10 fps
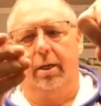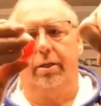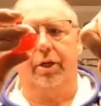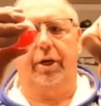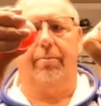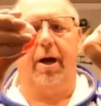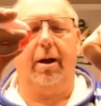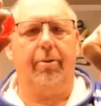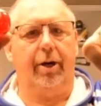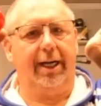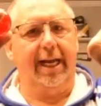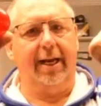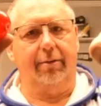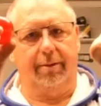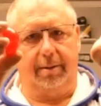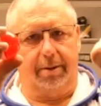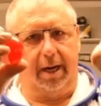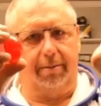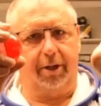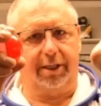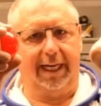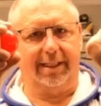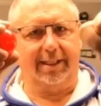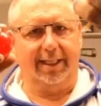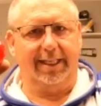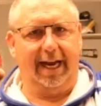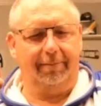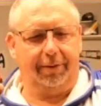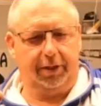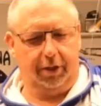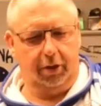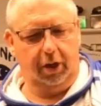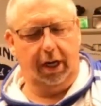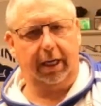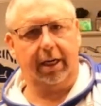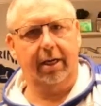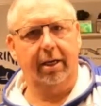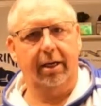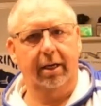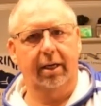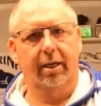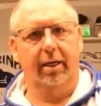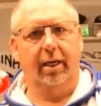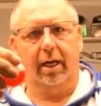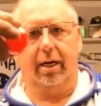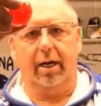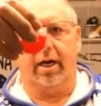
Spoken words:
So your bobber, again, the bobber sets the depth of the hook, and it